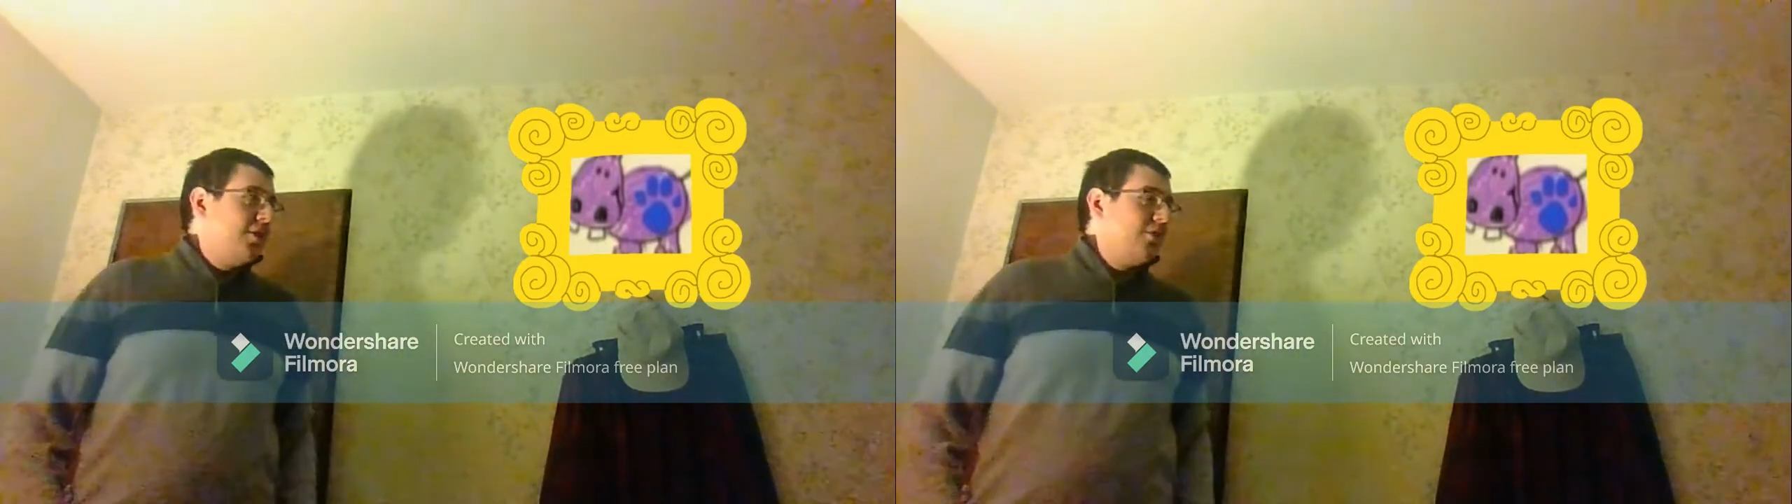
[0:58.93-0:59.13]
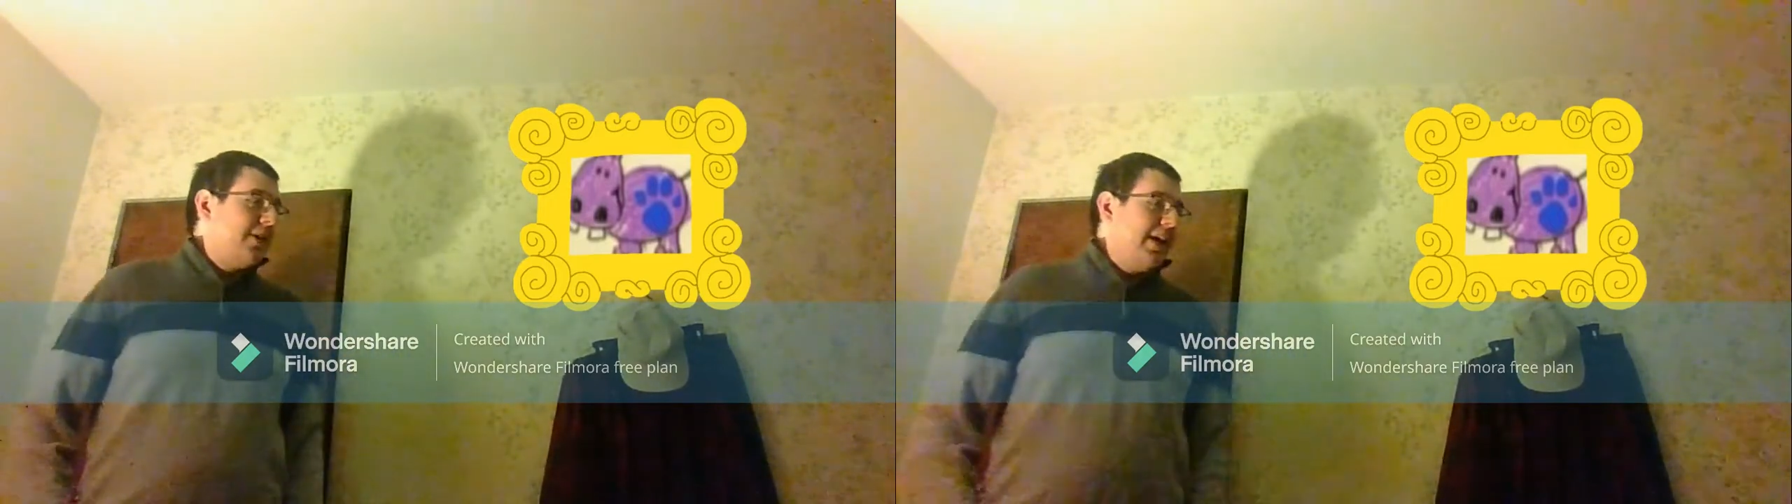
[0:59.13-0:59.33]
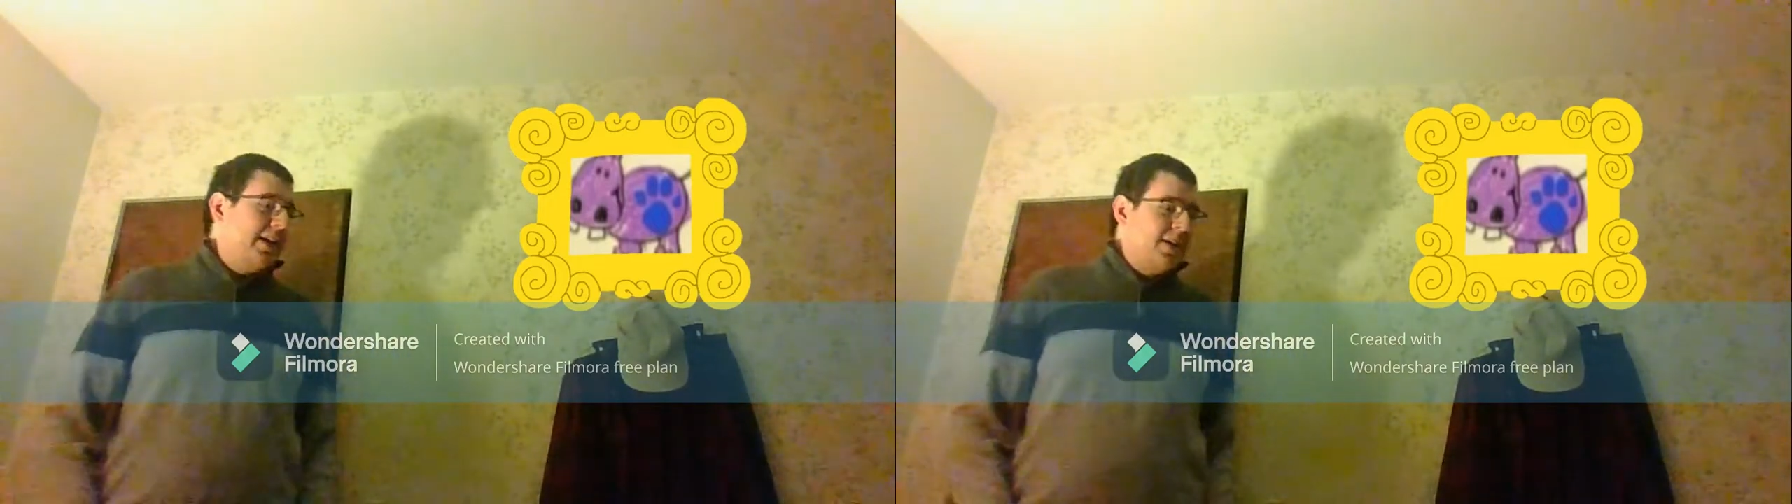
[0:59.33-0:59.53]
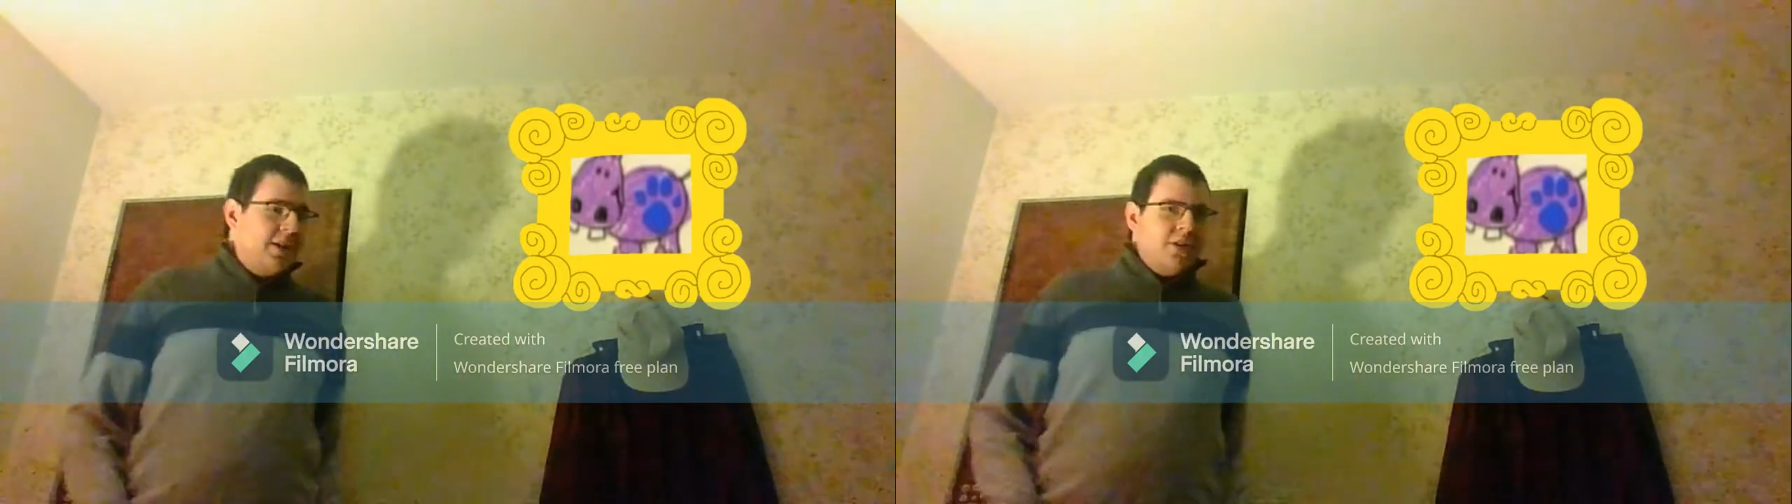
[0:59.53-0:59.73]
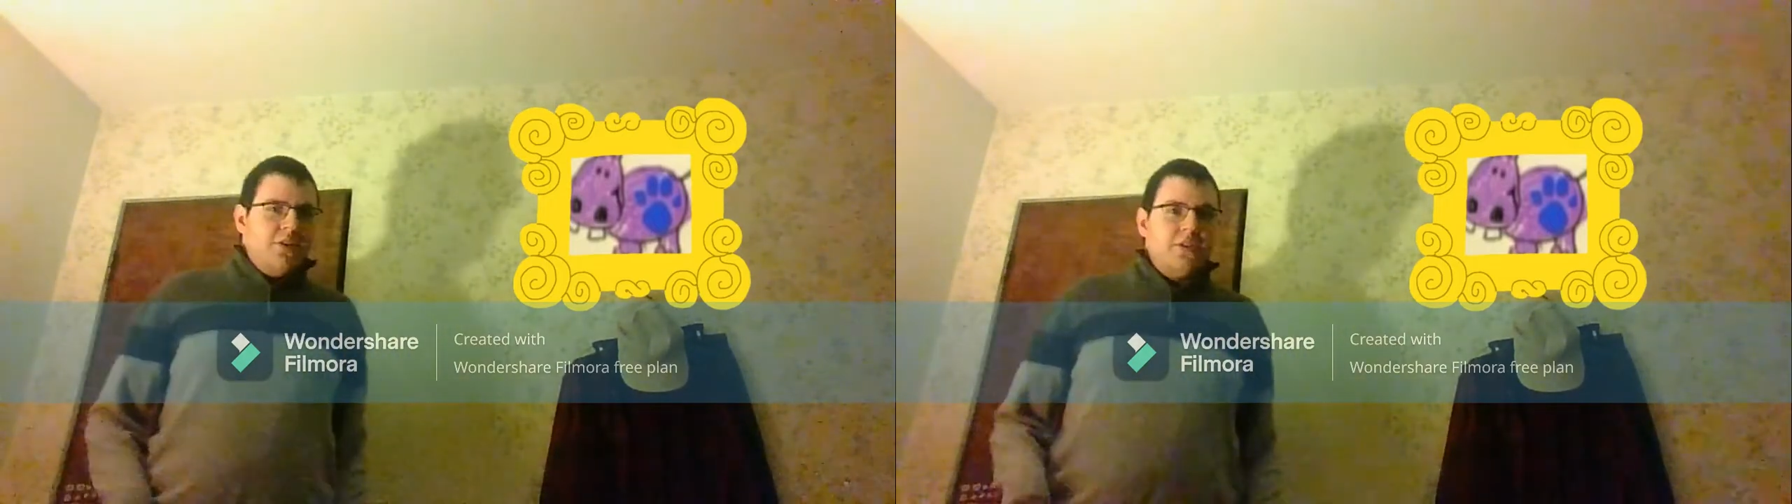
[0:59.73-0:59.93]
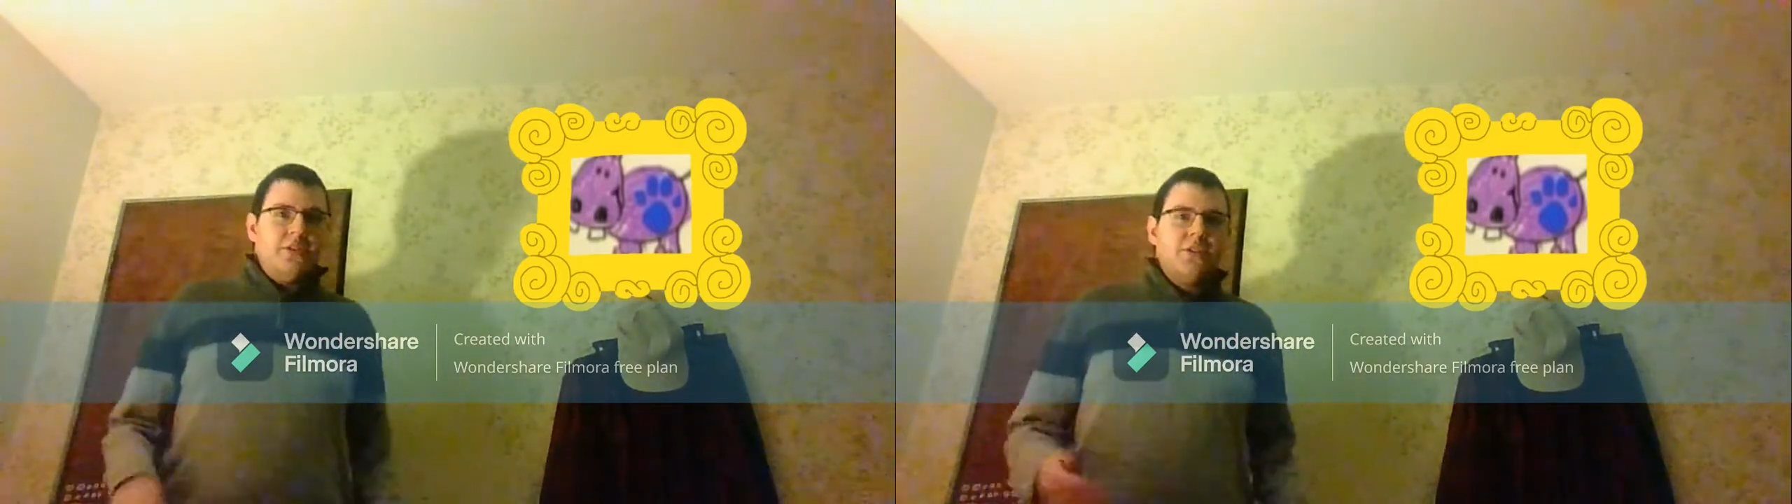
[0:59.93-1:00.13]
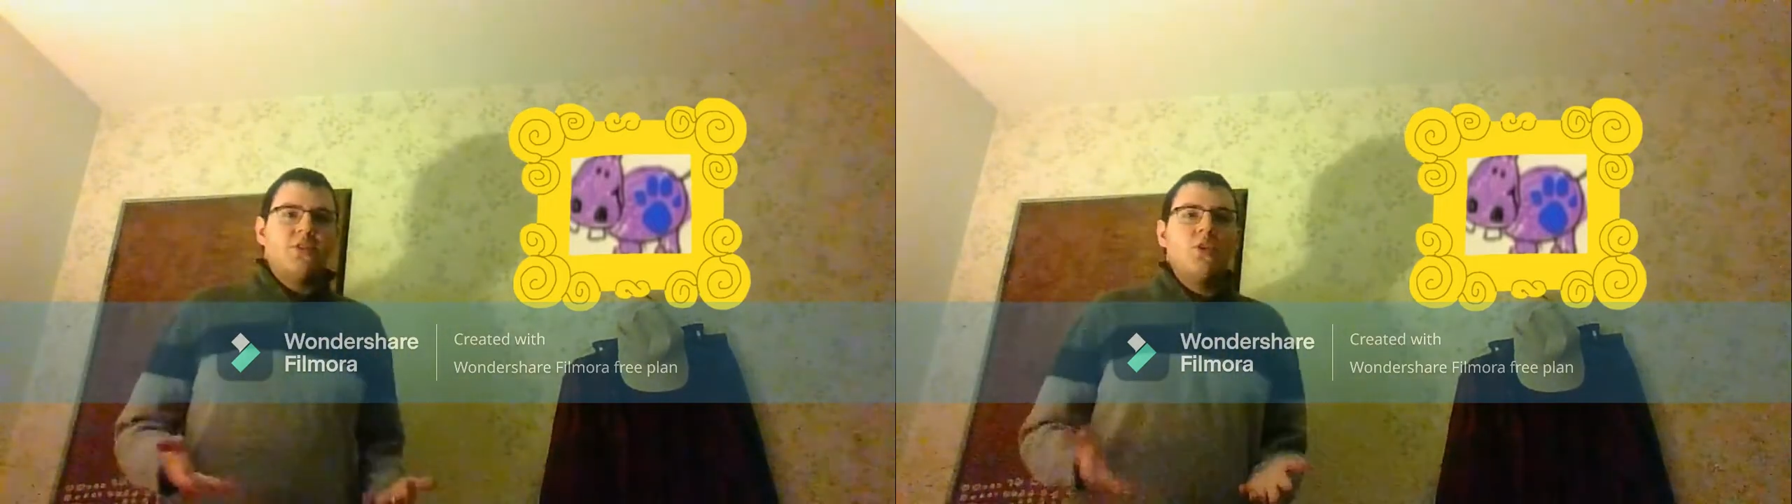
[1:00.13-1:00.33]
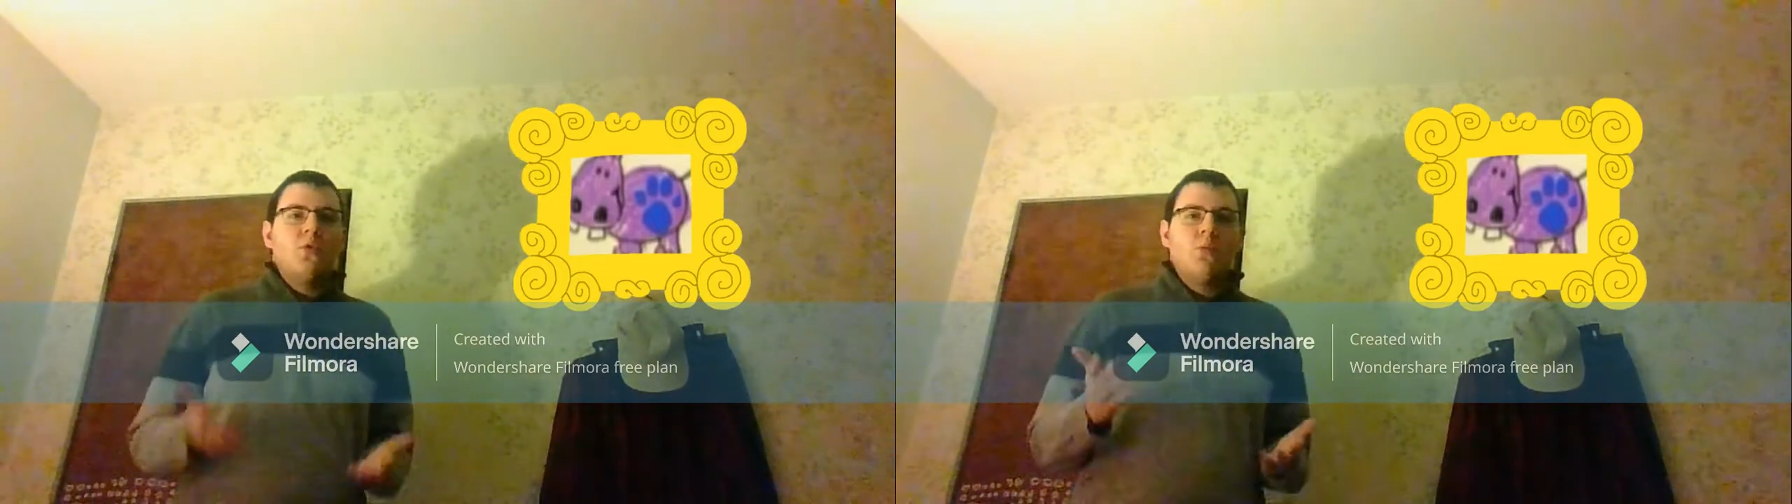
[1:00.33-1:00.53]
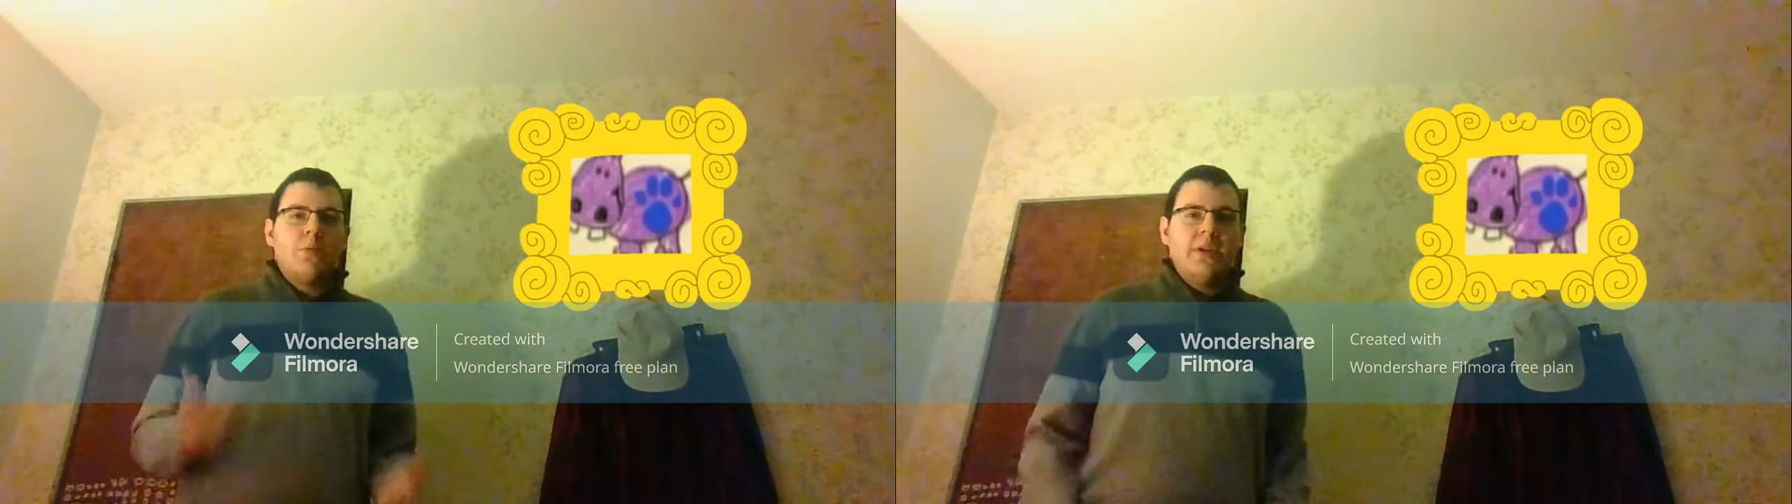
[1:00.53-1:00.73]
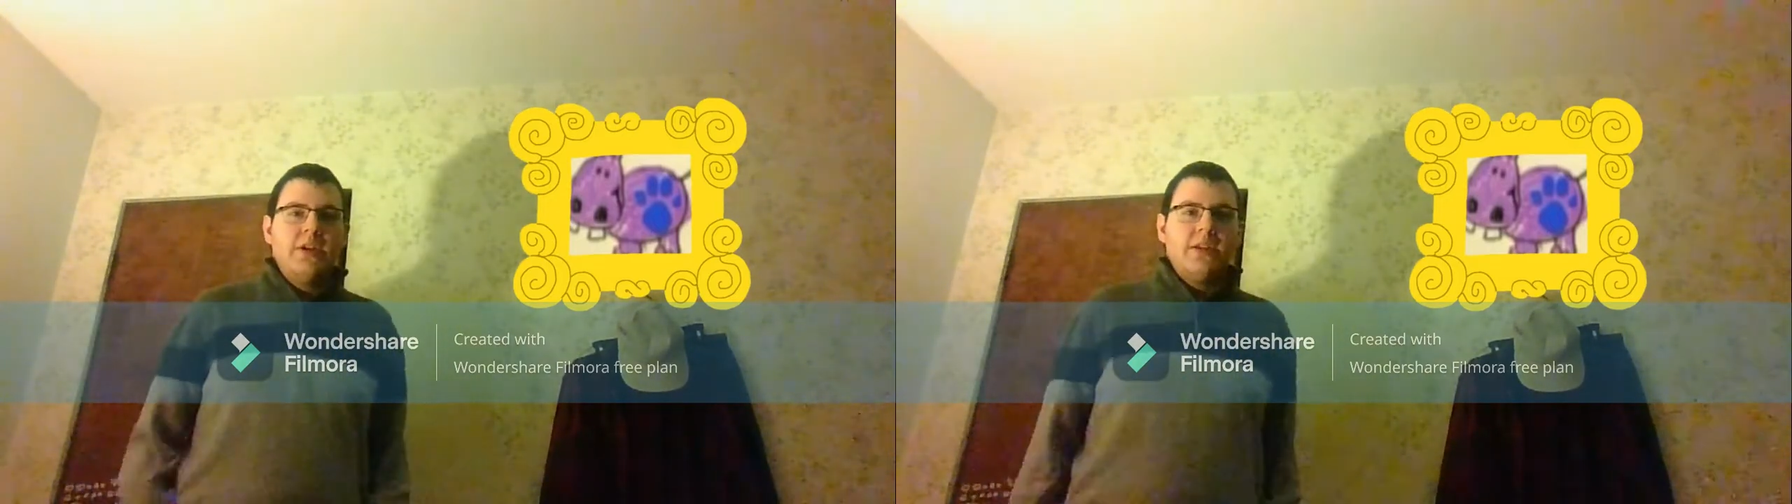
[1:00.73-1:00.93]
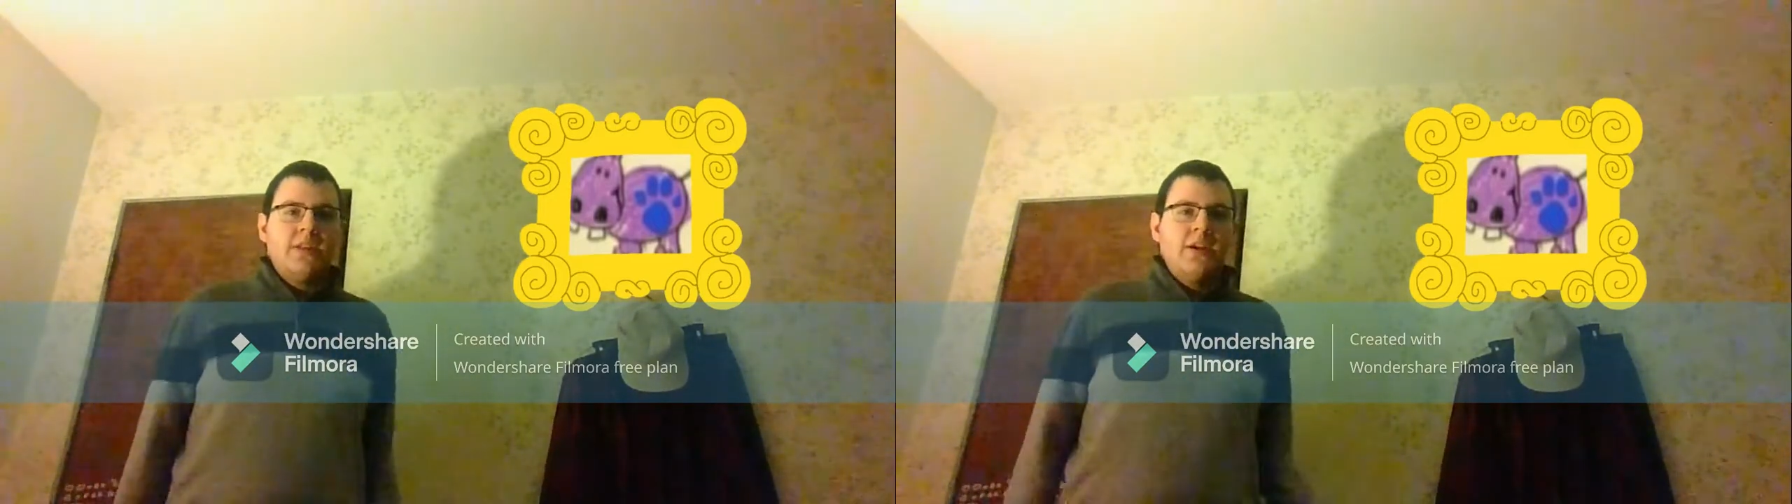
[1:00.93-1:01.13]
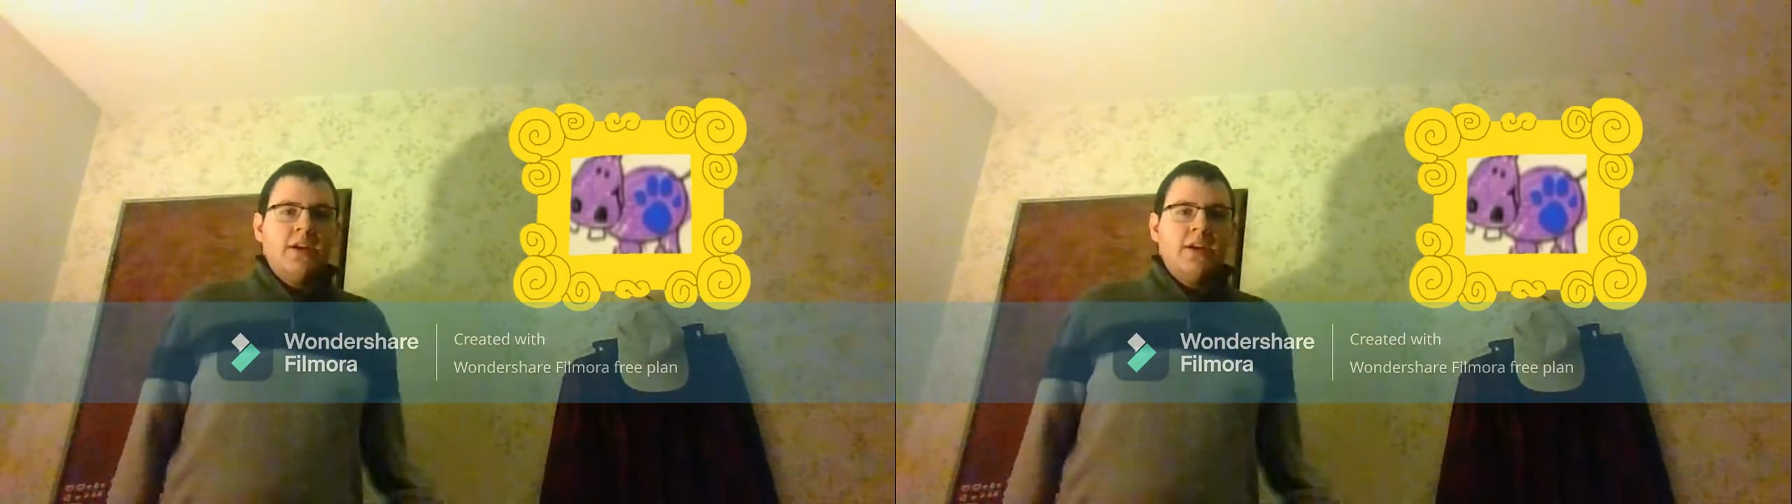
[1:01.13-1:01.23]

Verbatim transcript: Okay, you know what we need